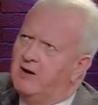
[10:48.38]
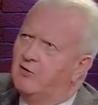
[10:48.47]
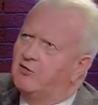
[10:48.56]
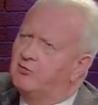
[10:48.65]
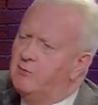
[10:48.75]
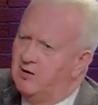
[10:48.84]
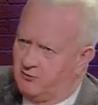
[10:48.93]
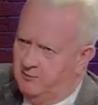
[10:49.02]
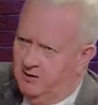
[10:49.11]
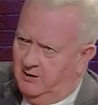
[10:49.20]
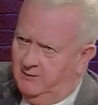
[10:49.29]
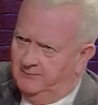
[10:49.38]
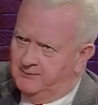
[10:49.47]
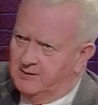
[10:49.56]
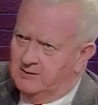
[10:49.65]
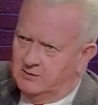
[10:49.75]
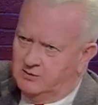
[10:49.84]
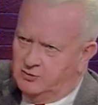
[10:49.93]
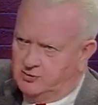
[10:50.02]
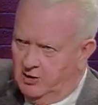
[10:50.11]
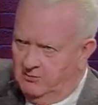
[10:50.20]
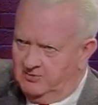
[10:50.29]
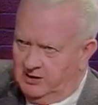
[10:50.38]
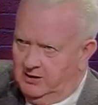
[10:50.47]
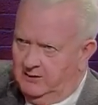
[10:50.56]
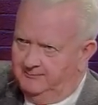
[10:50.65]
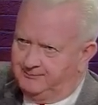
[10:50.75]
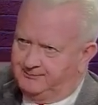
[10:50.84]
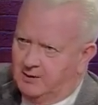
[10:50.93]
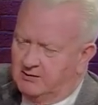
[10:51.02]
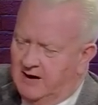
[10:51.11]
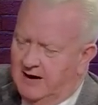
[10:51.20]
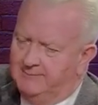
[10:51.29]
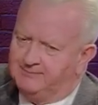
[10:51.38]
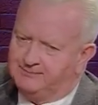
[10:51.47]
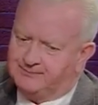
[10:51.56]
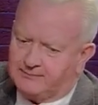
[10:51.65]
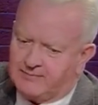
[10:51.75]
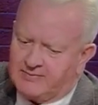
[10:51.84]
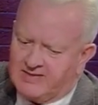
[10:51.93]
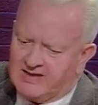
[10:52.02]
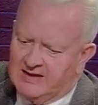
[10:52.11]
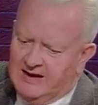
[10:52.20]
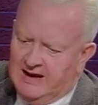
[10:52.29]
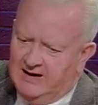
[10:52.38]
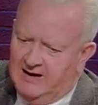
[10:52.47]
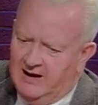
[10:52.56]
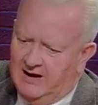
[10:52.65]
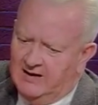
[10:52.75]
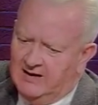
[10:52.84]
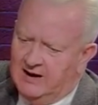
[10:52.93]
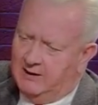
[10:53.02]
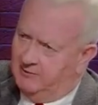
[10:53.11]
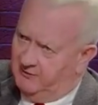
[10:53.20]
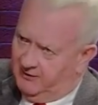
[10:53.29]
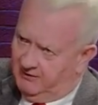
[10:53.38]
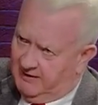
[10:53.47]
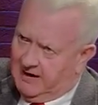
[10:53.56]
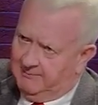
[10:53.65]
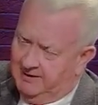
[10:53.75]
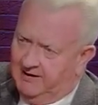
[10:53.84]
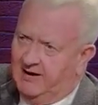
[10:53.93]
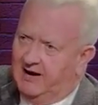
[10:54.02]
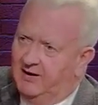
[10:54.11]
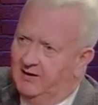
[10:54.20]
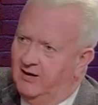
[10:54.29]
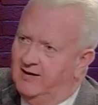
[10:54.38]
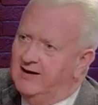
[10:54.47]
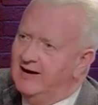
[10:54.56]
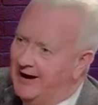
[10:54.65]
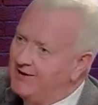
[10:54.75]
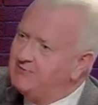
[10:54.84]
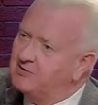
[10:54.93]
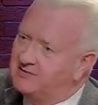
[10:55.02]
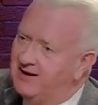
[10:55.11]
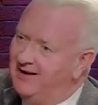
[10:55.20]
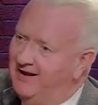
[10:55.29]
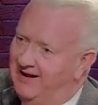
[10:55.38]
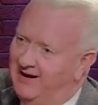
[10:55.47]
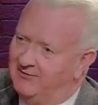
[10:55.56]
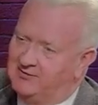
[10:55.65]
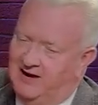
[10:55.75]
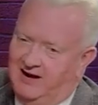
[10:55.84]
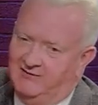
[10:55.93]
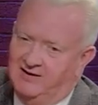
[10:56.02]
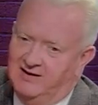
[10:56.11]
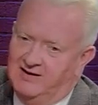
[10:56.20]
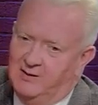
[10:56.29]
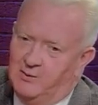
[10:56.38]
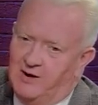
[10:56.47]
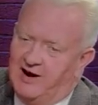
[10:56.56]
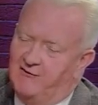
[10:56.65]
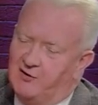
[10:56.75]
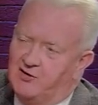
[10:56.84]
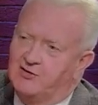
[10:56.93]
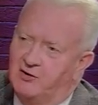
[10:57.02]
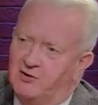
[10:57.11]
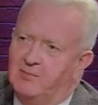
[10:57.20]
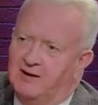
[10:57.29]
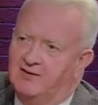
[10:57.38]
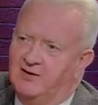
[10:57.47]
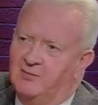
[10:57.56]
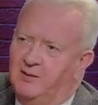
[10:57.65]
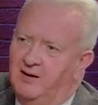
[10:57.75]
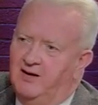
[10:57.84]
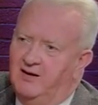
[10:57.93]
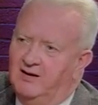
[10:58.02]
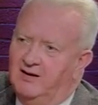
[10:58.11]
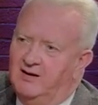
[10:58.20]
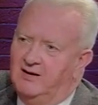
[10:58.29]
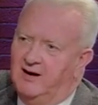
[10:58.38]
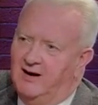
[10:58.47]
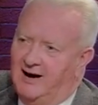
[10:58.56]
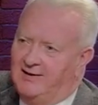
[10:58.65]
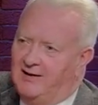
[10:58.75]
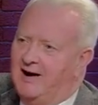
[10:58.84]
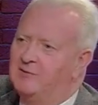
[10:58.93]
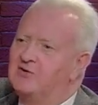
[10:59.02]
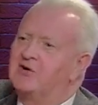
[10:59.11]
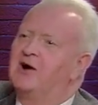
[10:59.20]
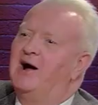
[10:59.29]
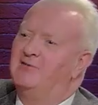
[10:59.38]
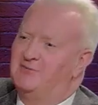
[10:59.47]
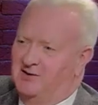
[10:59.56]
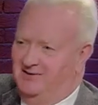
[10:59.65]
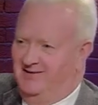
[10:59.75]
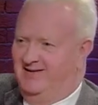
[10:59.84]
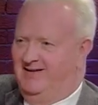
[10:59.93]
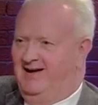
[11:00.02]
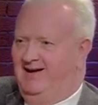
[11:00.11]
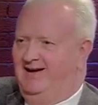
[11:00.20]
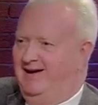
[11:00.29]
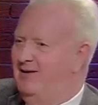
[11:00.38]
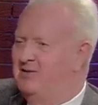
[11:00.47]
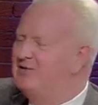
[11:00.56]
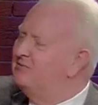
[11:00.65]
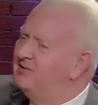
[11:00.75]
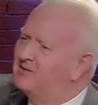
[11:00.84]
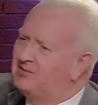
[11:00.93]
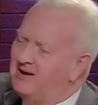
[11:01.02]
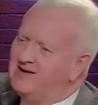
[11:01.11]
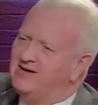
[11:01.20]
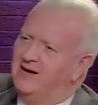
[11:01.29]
Smith's bill 2 terms ago, okay? And I was very happy to take it on. Interestingly enough, Steve, when I first heard about this bill, I was a convert. I wasn't real crazy.